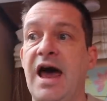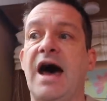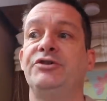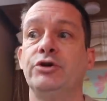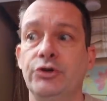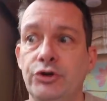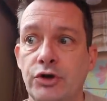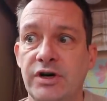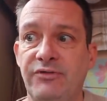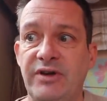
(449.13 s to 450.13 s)
I don't
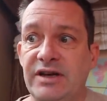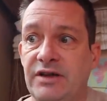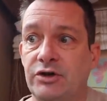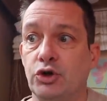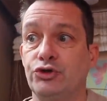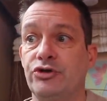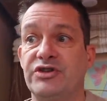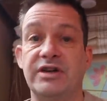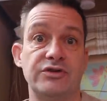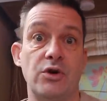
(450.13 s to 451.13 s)
know if any of the country
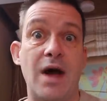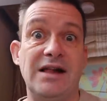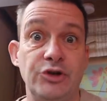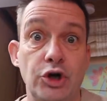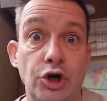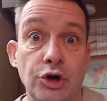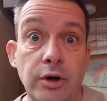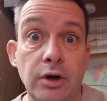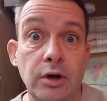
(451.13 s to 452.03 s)
singers are well known.